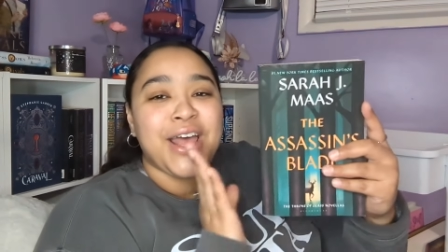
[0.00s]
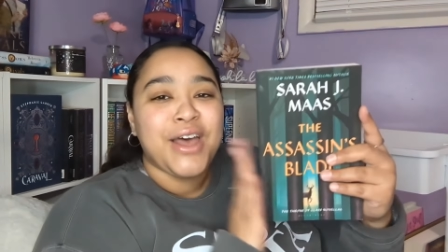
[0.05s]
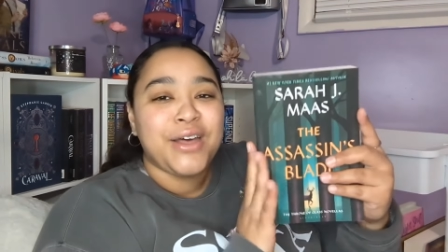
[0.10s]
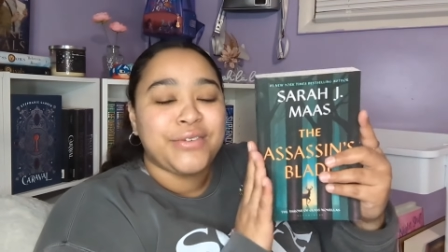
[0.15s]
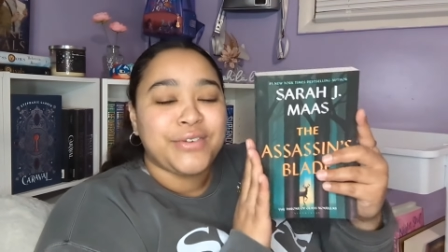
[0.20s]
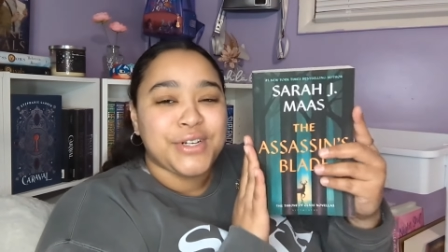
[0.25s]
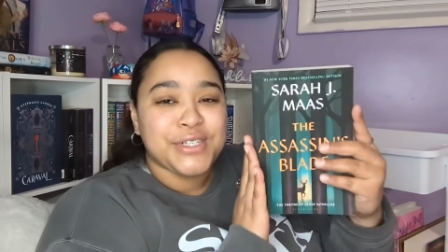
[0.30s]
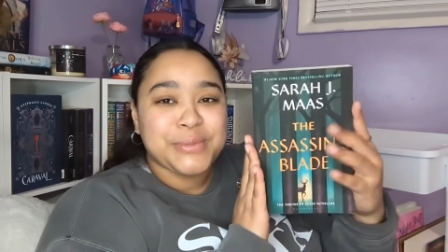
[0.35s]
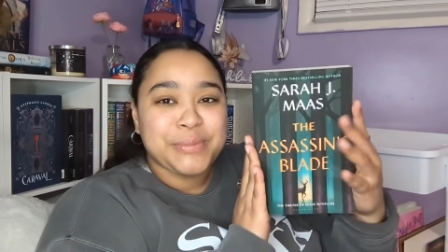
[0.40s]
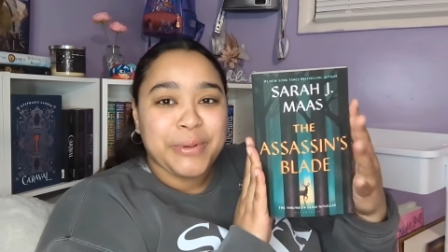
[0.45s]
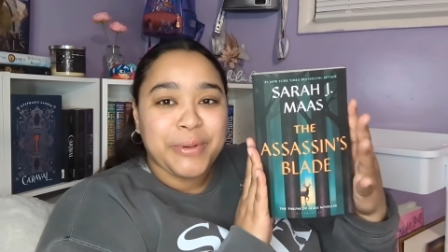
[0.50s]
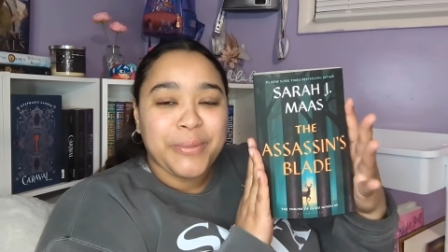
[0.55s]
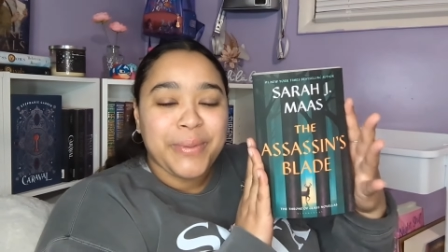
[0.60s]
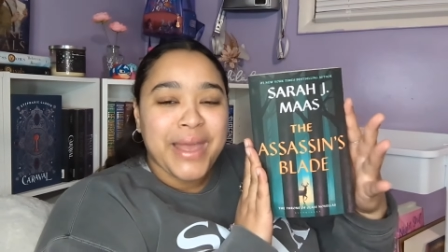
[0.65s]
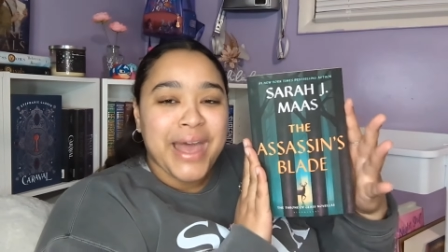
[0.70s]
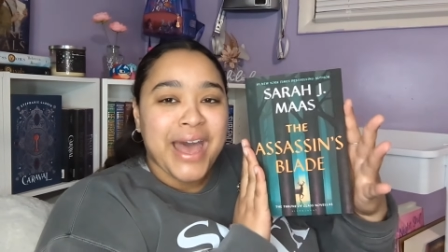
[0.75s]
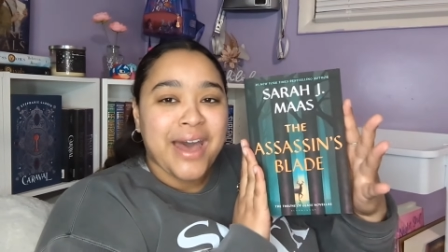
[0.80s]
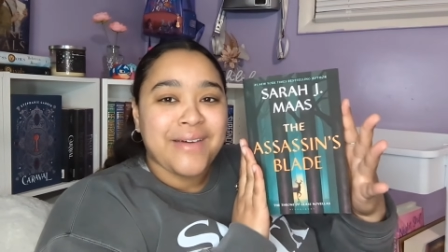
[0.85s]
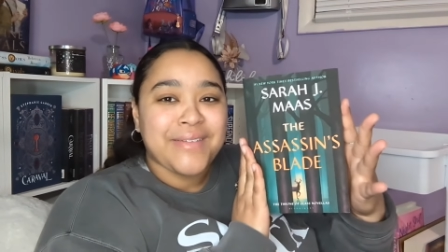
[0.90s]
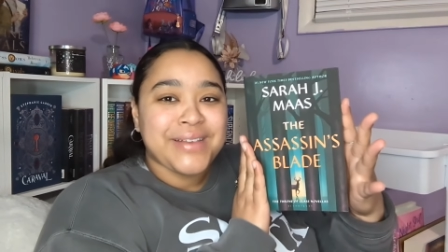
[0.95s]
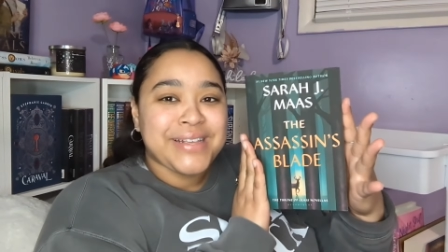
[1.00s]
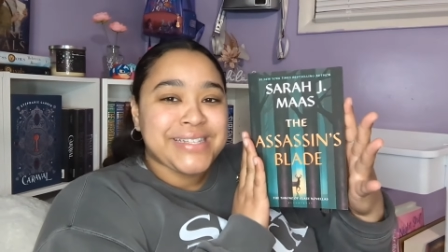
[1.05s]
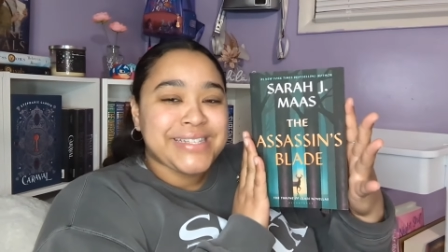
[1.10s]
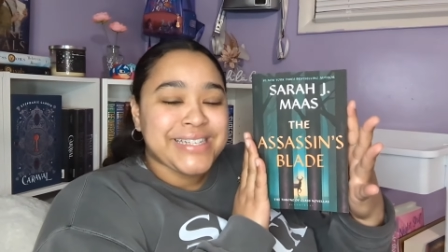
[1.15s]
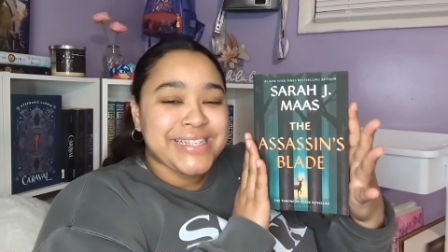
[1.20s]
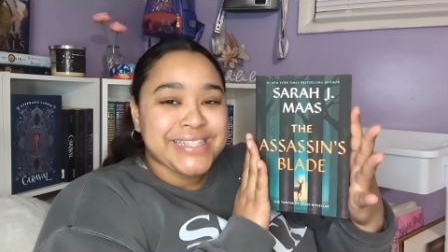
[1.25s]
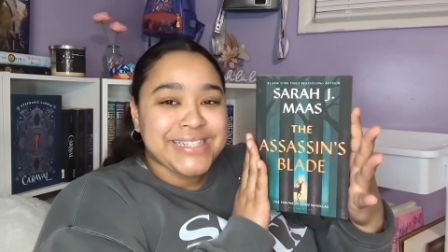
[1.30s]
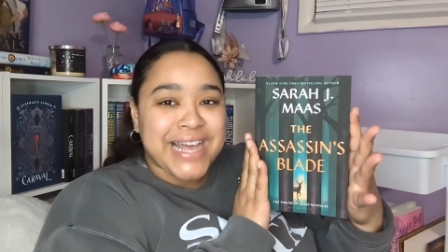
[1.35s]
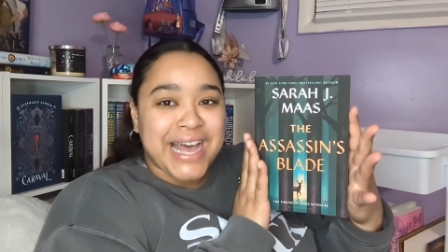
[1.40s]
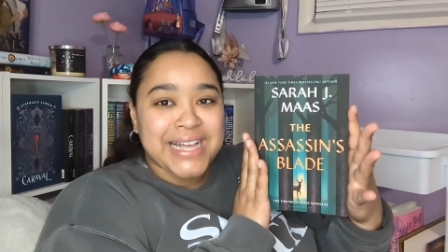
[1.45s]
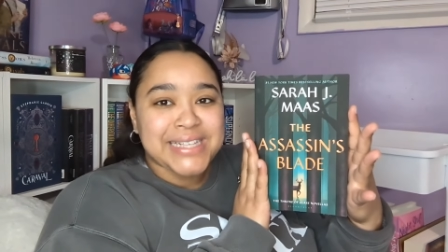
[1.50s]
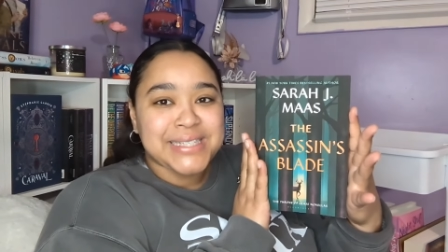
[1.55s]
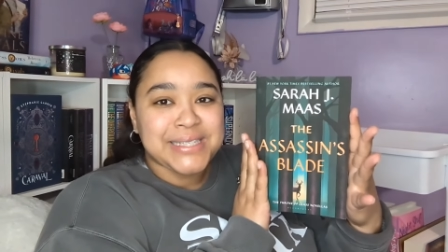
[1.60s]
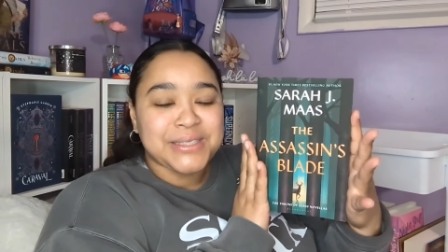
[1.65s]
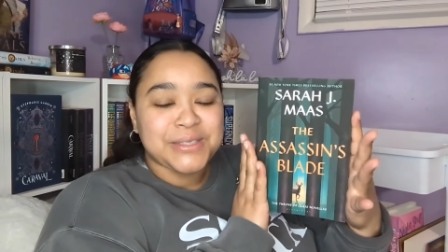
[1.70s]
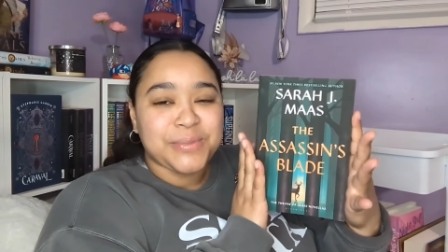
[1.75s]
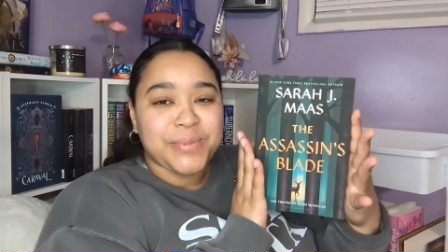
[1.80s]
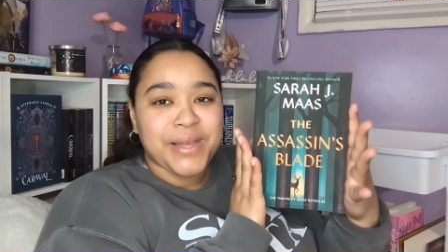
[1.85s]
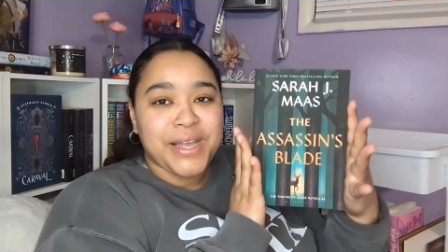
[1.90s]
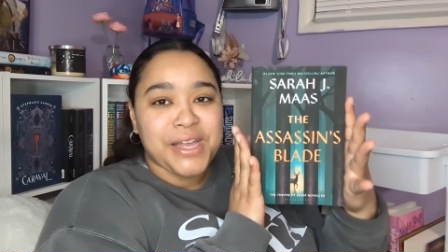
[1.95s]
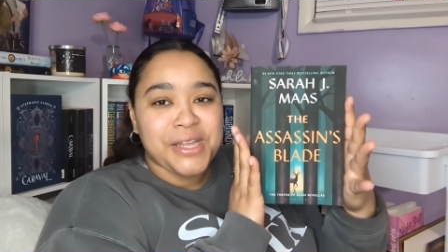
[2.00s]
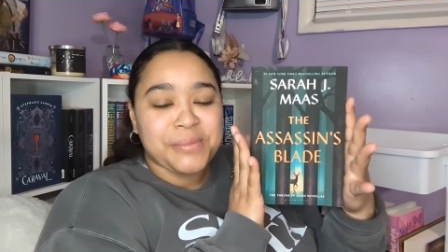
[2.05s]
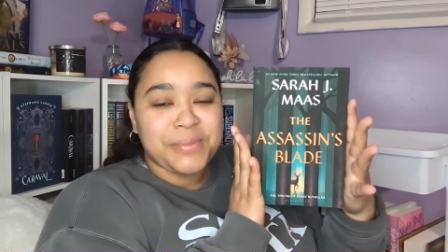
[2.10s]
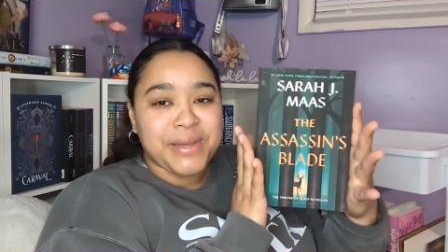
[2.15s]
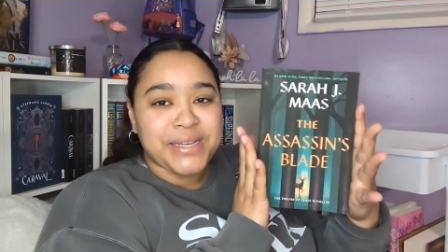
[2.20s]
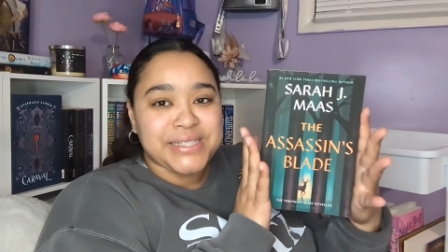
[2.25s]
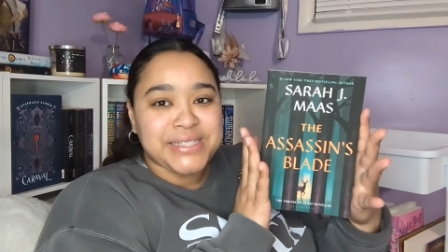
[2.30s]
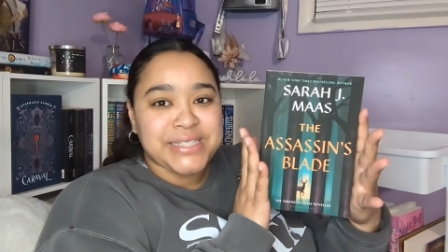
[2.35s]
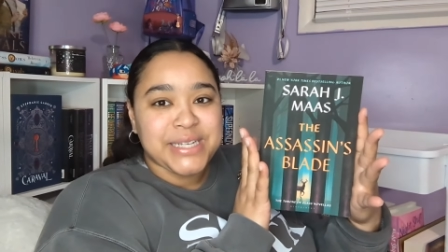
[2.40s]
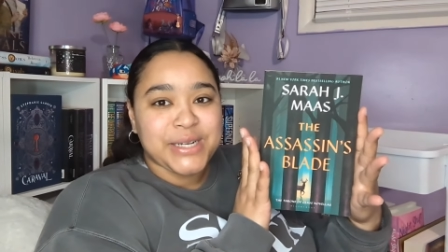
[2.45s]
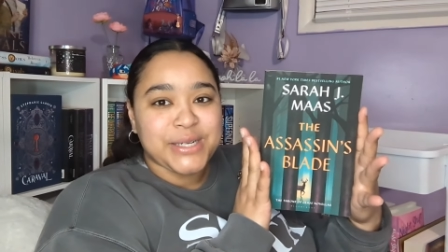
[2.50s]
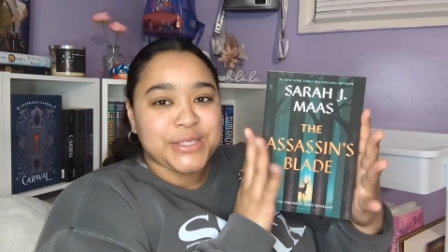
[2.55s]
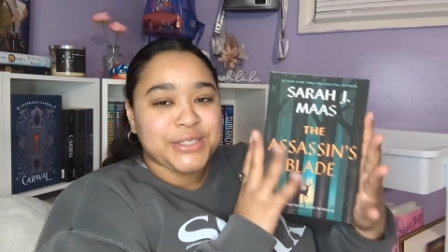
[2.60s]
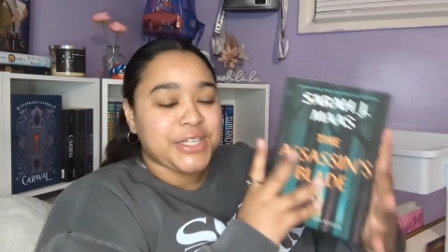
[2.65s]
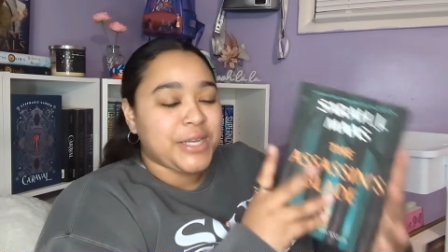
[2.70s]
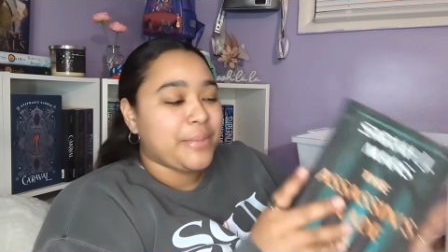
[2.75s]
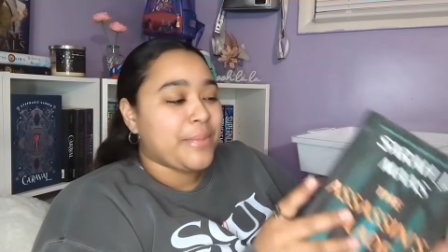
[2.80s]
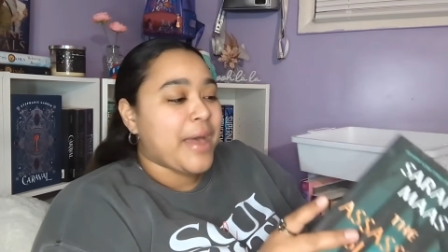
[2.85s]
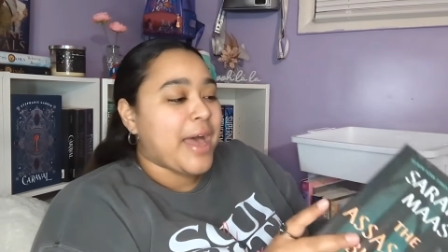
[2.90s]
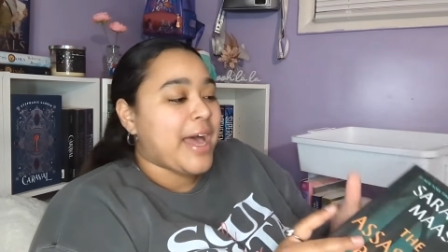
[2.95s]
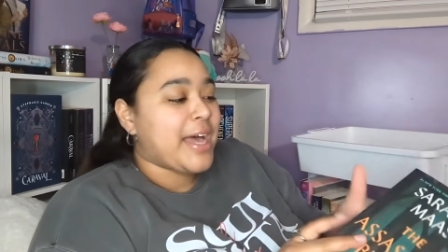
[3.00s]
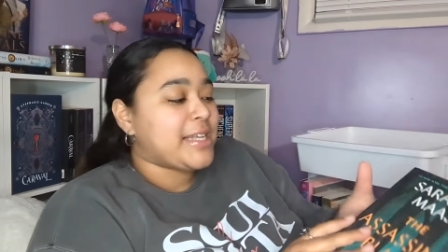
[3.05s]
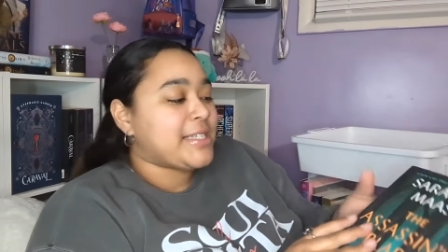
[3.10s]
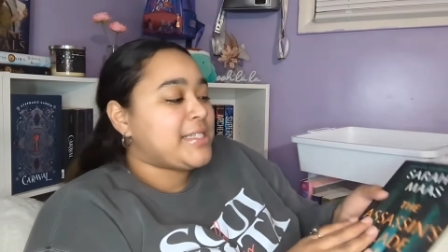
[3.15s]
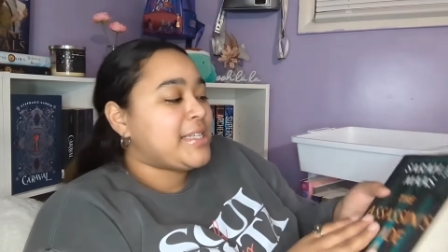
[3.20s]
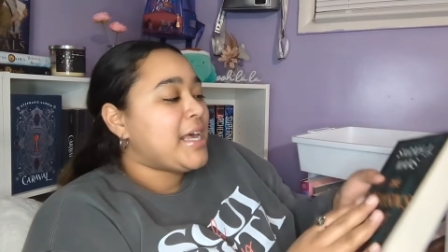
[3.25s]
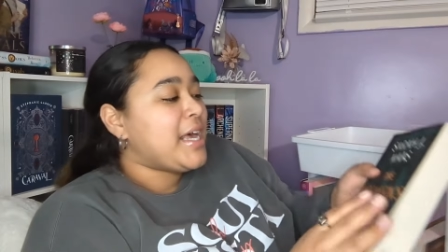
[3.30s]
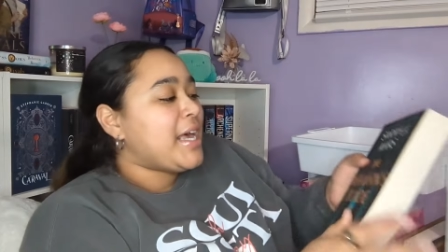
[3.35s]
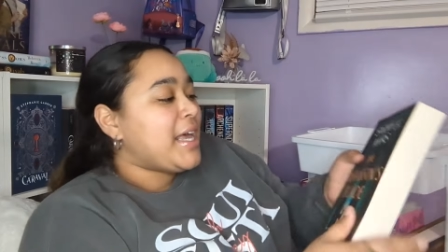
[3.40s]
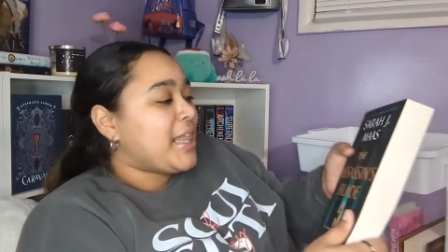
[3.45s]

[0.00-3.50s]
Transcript: First book we have is The Assassin's Blade by Sarah J. Maas.